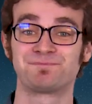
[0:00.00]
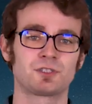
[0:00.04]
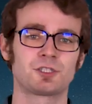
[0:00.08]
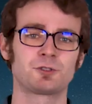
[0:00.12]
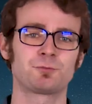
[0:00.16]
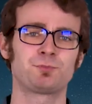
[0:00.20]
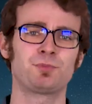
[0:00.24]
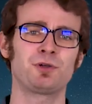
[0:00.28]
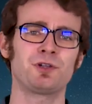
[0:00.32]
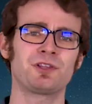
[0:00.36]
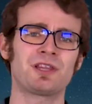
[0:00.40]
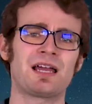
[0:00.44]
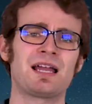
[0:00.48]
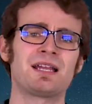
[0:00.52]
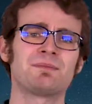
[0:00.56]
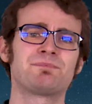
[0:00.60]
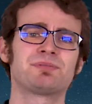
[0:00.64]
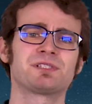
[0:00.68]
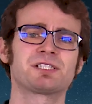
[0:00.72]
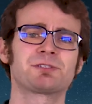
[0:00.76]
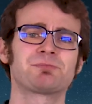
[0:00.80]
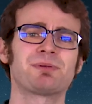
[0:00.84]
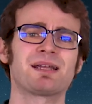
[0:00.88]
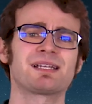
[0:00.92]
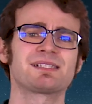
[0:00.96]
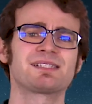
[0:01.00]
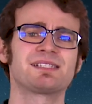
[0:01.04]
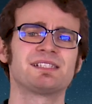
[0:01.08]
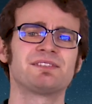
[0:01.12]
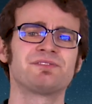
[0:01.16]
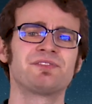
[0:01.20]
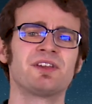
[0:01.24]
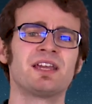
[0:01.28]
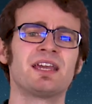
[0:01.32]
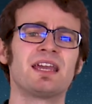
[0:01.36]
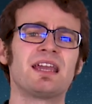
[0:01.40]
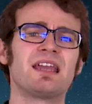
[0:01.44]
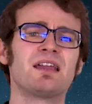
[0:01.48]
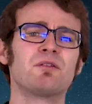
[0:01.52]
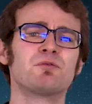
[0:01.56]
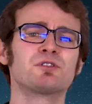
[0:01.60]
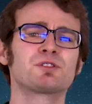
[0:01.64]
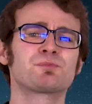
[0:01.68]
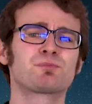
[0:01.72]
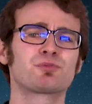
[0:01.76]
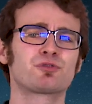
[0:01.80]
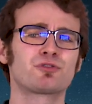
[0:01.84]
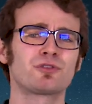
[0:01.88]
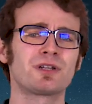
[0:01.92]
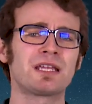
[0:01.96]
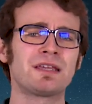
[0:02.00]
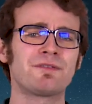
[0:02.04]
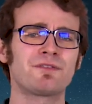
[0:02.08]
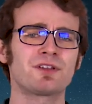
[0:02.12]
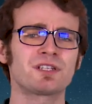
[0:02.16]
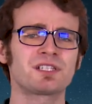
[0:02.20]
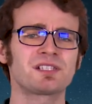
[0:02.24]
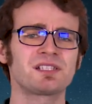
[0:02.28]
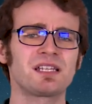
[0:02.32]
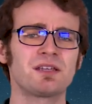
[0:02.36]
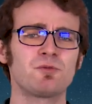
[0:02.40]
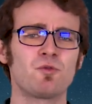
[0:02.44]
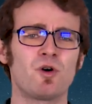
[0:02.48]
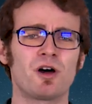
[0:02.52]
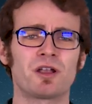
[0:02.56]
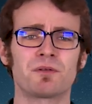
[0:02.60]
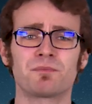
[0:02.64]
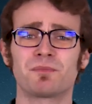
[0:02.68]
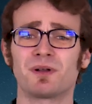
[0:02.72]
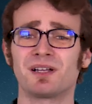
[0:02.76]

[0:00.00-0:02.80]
To put that in perspective, it was previously won